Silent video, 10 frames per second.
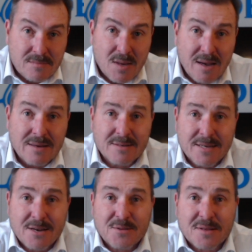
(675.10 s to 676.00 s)
I can
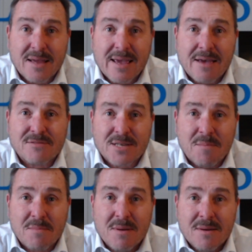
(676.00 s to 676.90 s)
tell you that they have
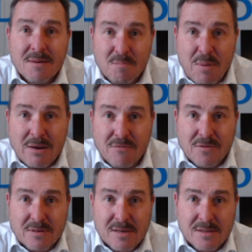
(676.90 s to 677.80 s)
some
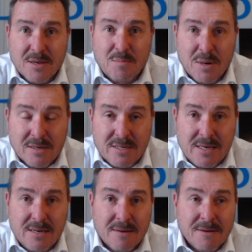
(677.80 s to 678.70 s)
benefit. The
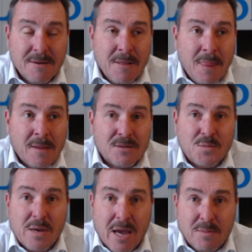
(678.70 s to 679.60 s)
ability to
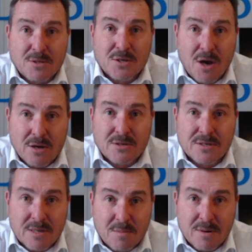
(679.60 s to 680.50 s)
be able to go to
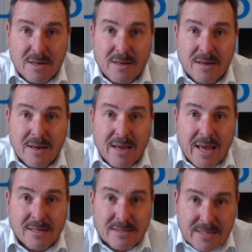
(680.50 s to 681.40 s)
somebody
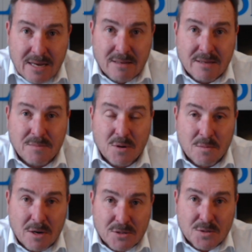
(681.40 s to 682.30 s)
and tell them your
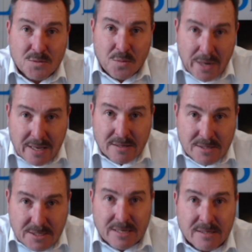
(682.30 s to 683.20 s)
most wicked
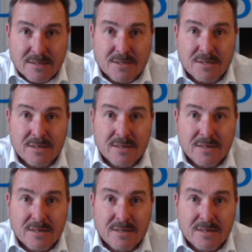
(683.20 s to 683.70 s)
sins